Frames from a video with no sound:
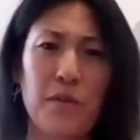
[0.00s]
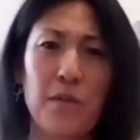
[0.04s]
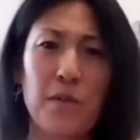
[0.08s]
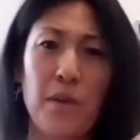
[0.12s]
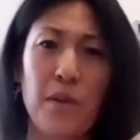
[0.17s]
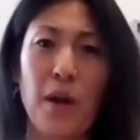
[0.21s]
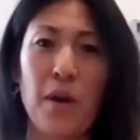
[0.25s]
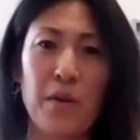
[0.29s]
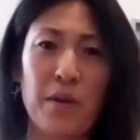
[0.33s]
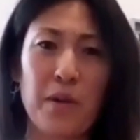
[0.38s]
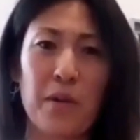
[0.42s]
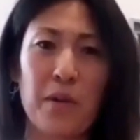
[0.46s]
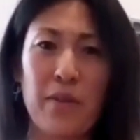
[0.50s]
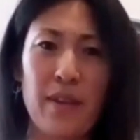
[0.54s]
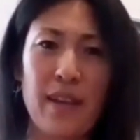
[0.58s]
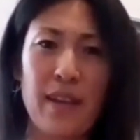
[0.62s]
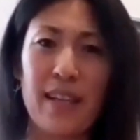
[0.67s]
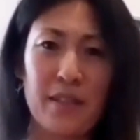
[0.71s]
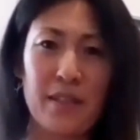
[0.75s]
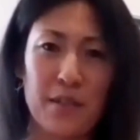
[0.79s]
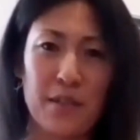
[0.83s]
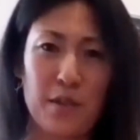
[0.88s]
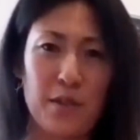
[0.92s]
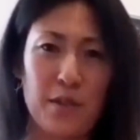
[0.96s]
go and you think
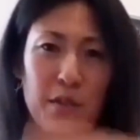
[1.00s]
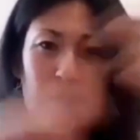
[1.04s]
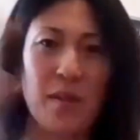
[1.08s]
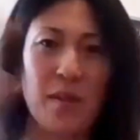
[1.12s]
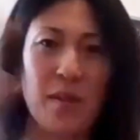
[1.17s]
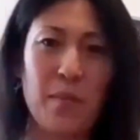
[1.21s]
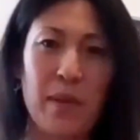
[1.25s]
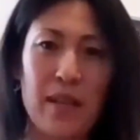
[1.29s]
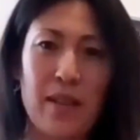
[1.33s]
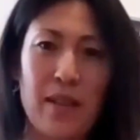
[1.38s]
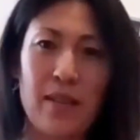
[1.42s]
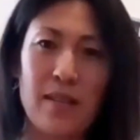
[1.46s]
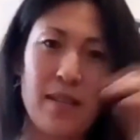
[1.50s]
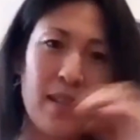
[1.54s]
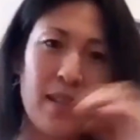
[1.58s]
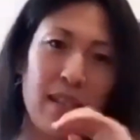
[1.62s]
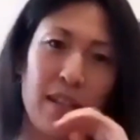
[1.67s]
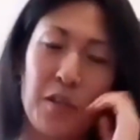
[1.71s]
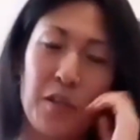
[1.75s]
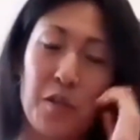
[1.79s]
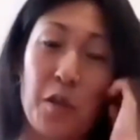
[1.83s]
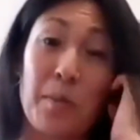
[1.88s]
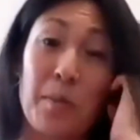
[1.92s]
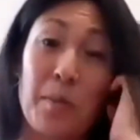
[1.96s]
it's just going to be this like
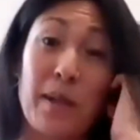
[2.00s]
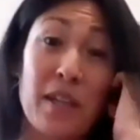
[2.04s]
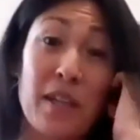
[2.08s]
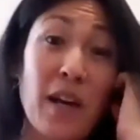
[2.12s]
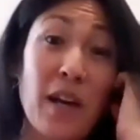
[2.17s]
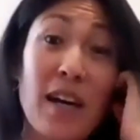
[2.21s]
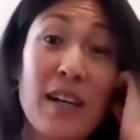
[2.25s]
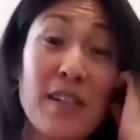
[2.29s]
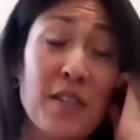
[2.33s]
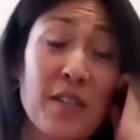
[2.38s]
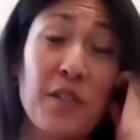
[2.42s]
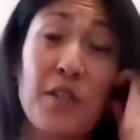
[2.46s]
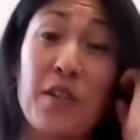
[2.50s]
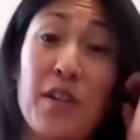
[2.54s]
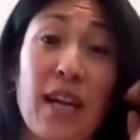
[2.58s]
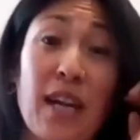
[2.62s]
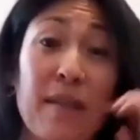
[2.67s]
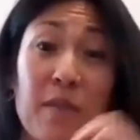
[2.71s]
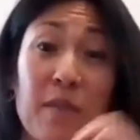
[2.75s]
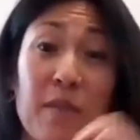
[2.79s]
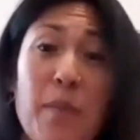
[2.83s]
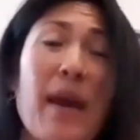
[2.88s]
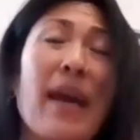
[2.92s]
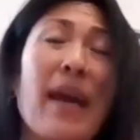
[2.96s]
exorbitant cost and you're going
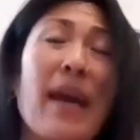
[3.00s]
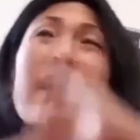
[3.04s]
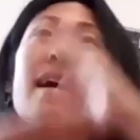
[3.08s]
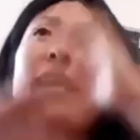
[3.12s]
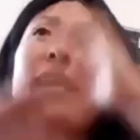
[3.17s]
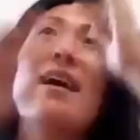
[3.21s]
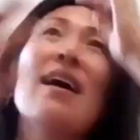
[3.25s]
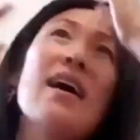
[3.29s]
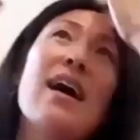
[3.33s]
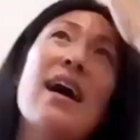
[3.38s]
to have to pay